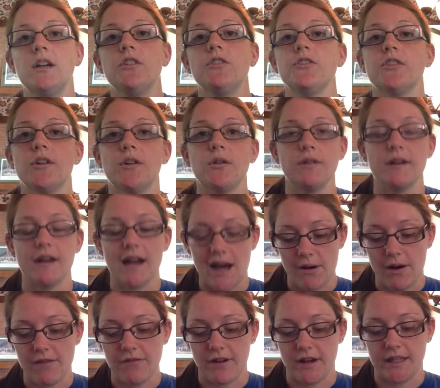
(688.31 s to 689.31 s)
So now
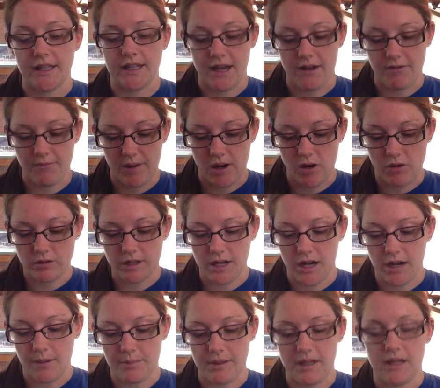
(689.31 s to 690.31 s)
I finally have my own
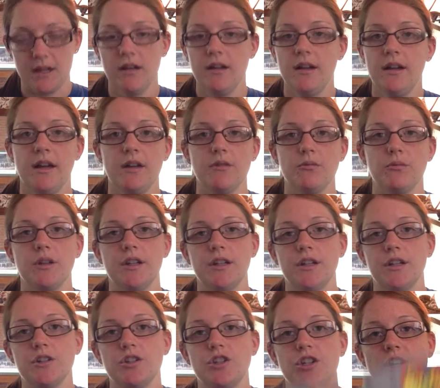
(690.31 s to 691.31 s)
copy in really good